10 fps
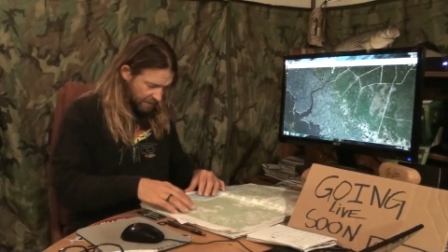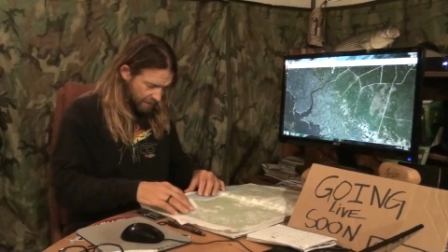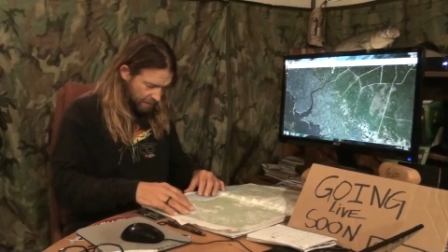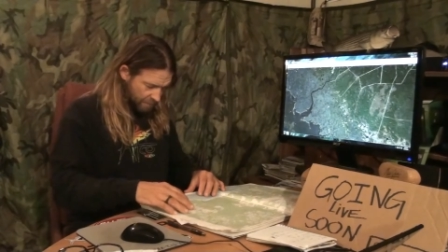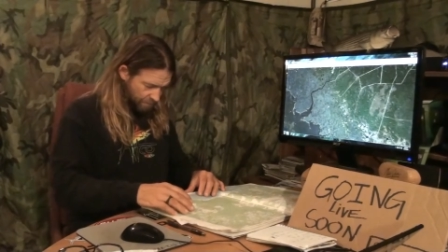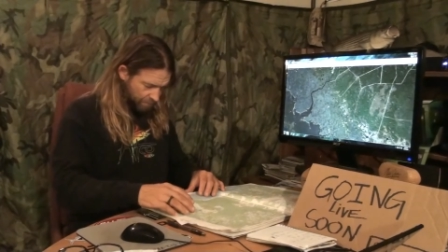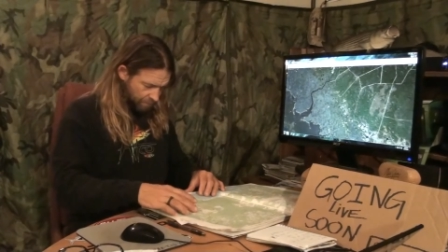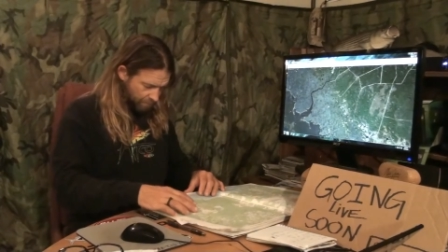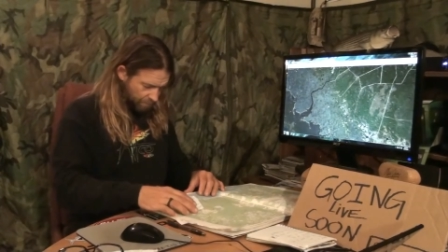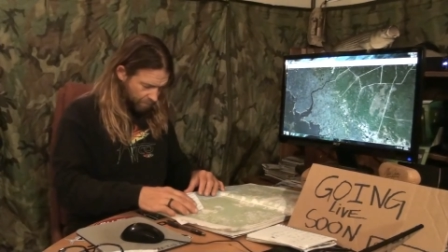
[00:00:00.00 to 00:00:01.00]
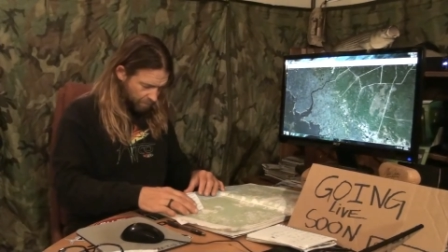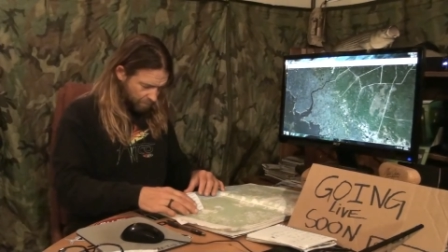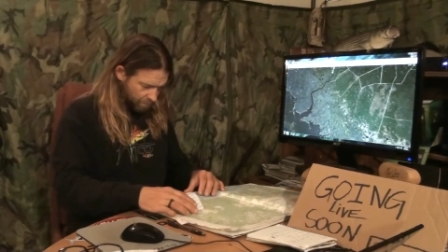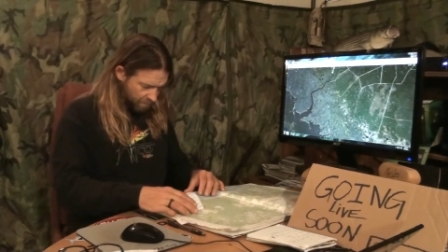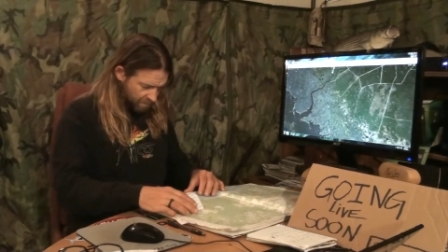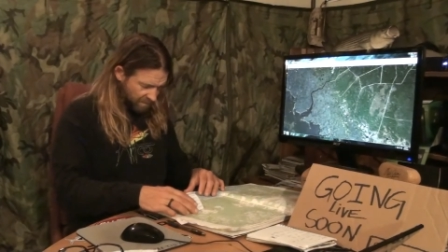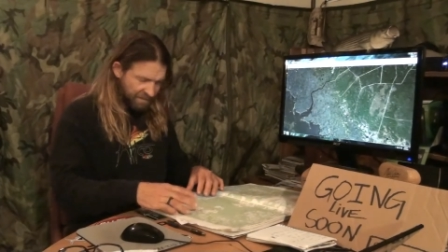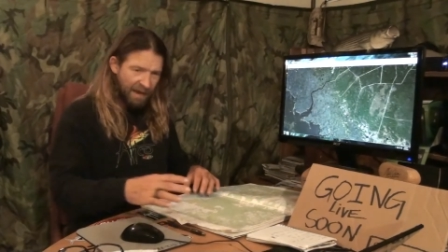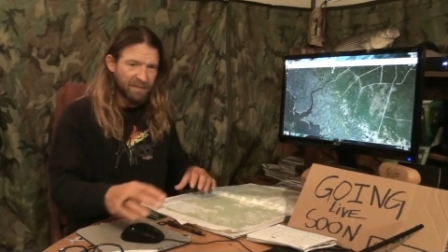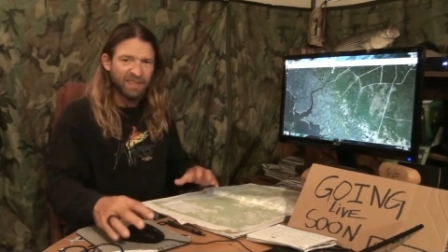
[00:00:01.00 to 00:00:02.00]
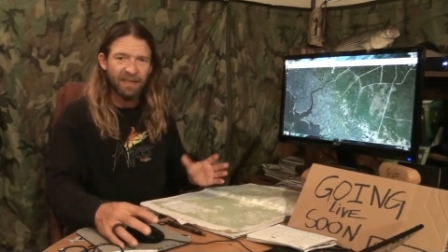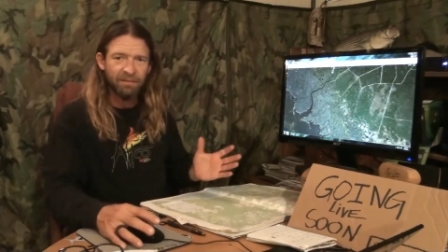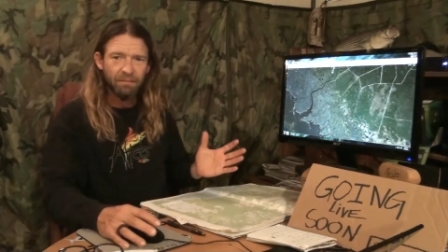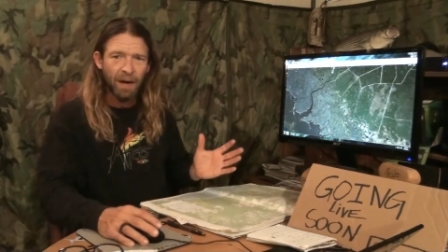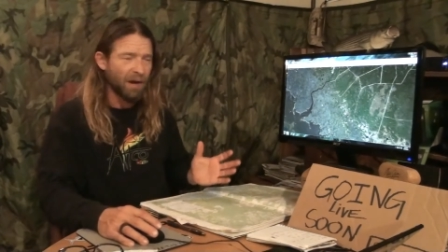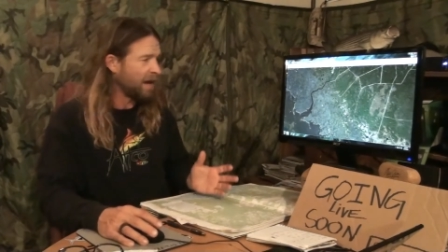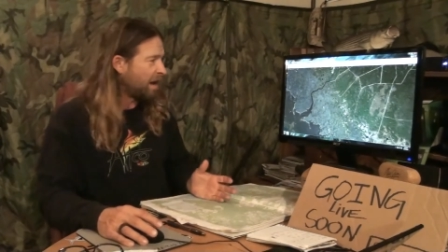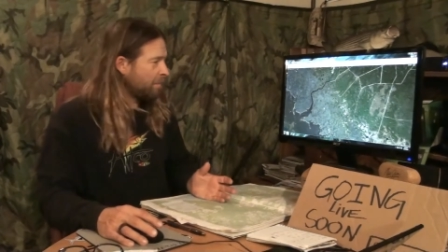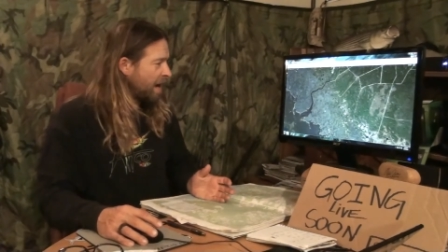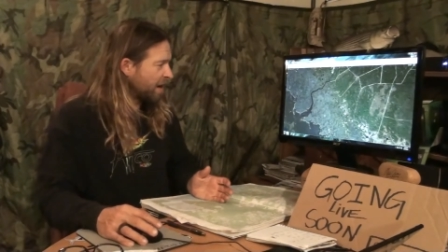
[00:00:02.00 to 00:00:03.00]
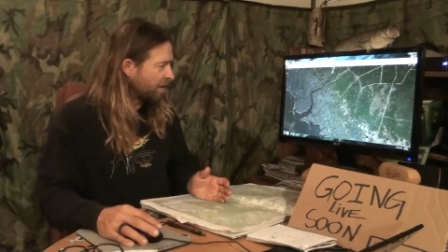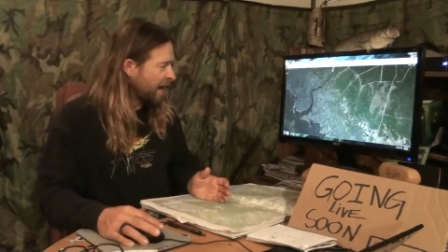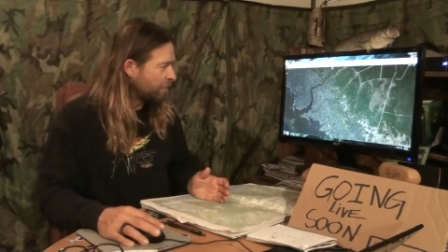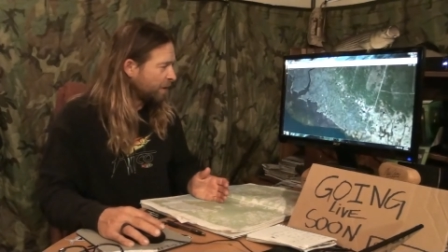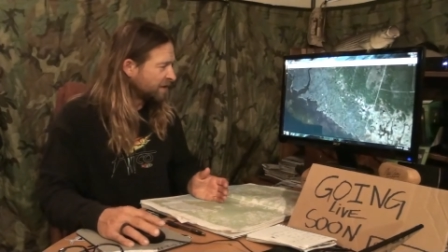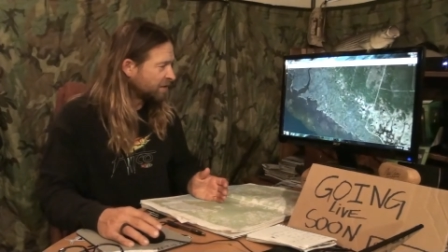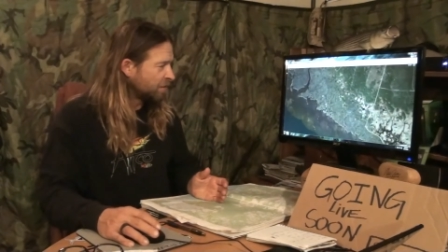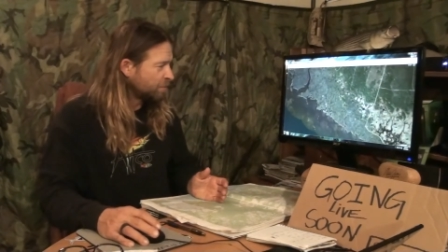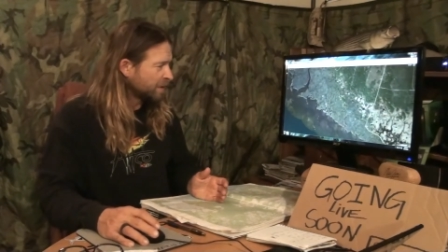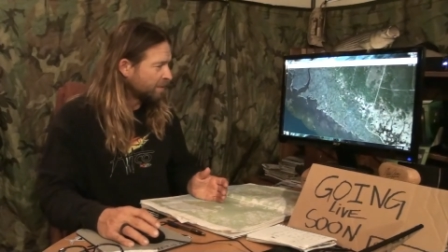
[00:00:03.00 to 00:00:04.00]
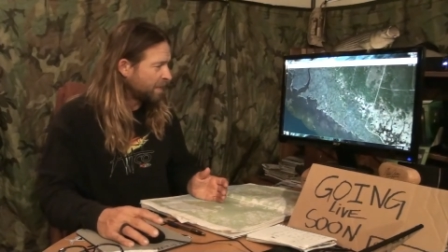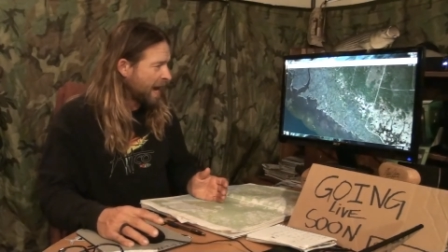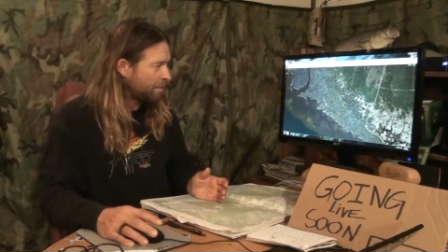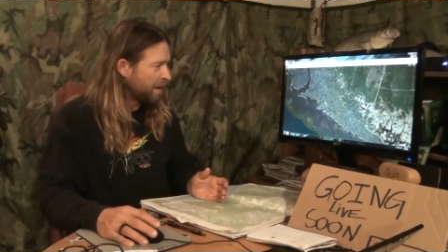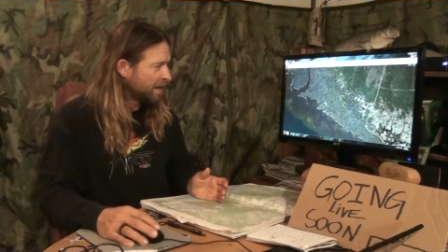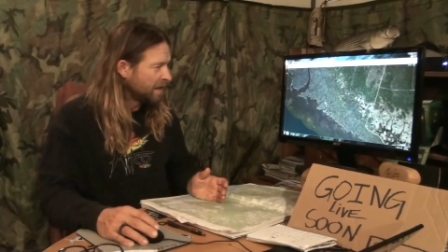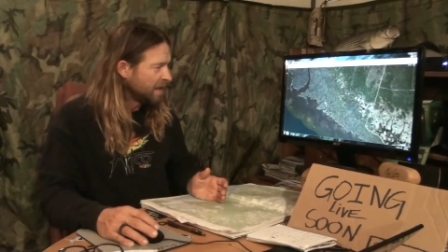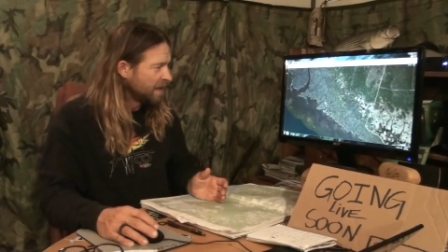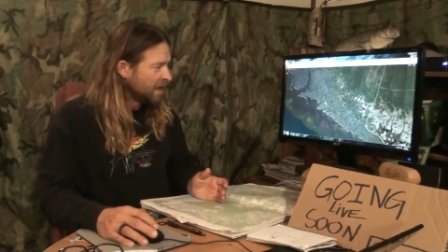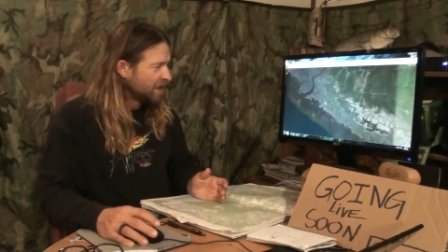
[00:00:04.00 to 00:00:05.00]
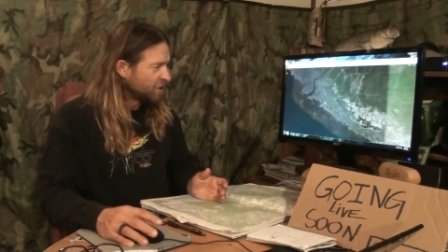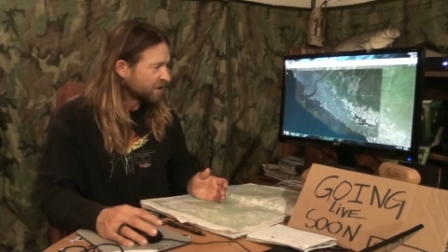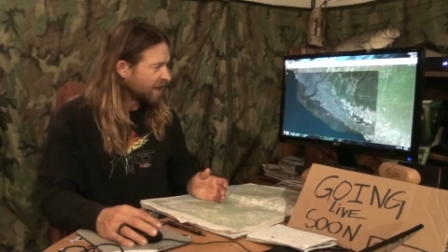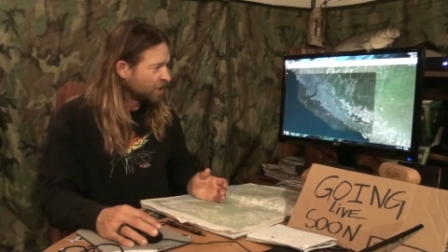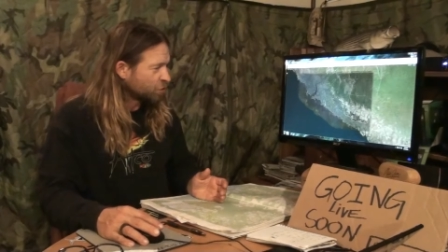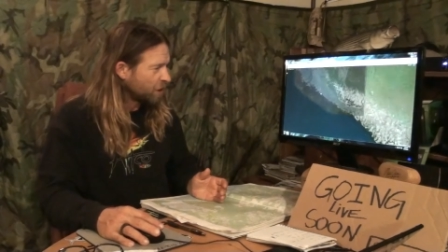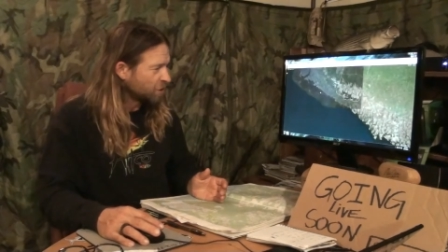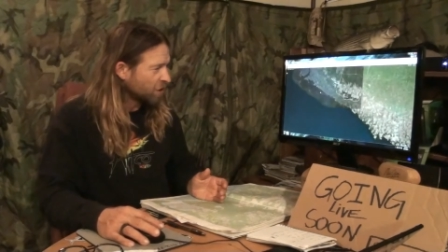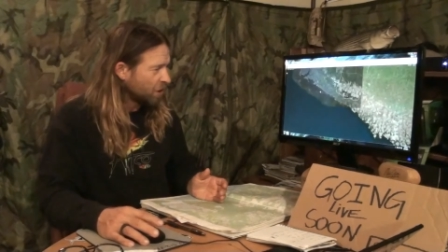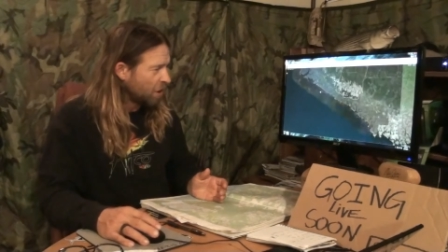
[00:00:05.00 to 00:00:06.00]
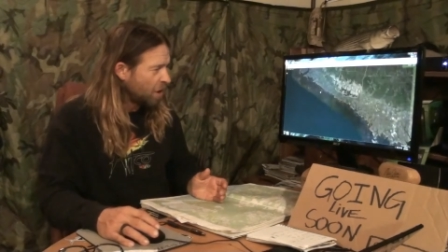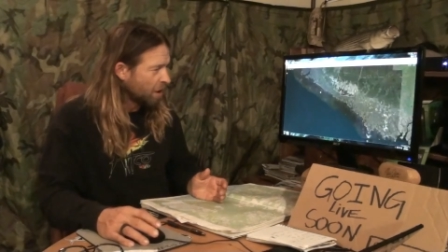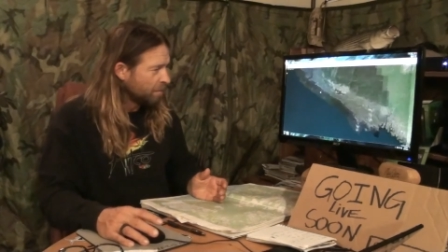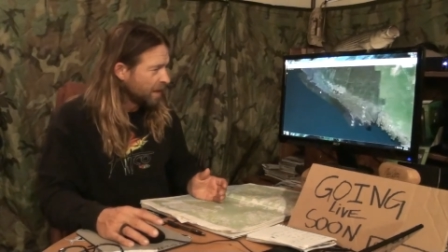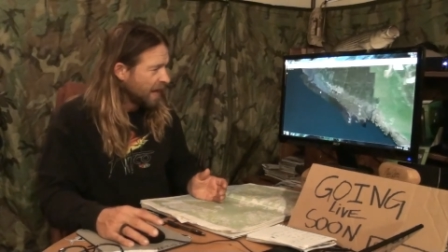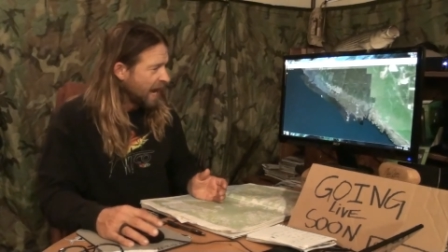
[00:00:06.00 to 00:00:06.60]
5 to 10 mile an hour headwinds, so it wasn't bad, but just kind of trudging along.